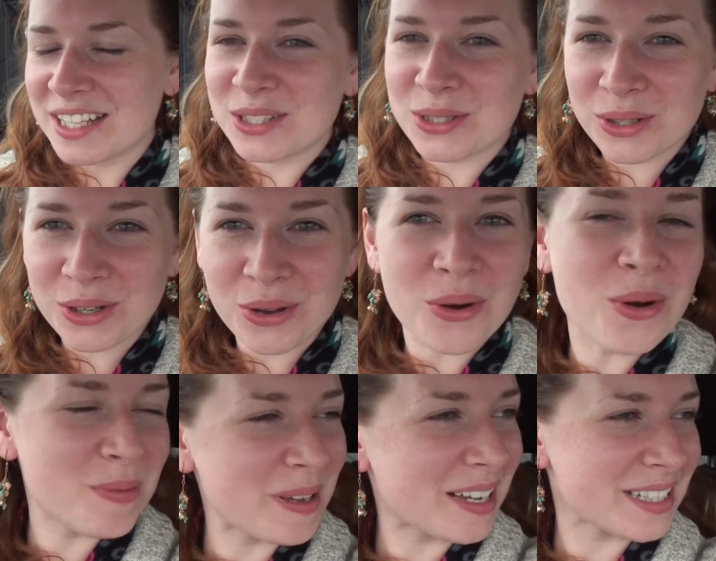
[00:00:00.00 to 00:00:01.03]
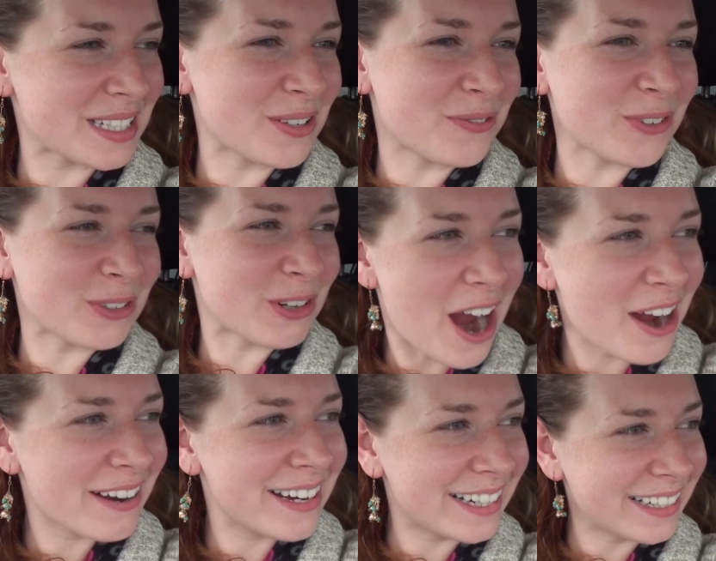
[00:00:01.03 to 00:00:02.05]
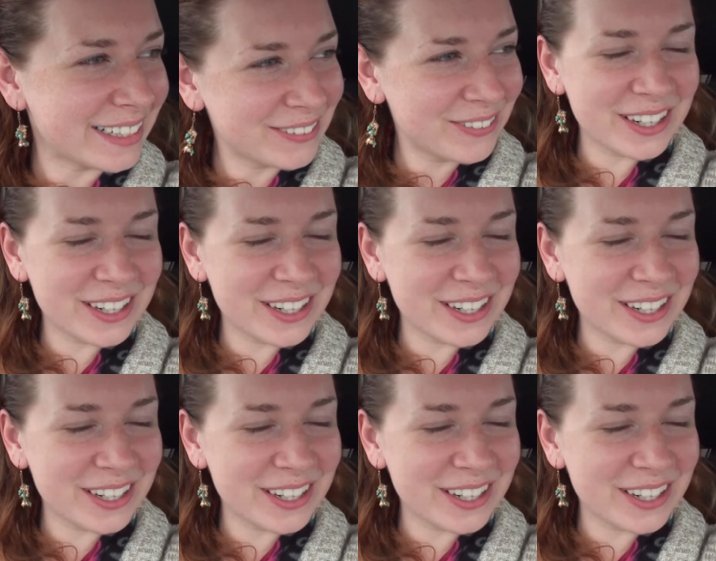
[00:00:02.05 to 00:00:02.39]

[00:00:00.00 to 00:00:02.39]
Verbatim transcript: still cool because it's a Ferrari.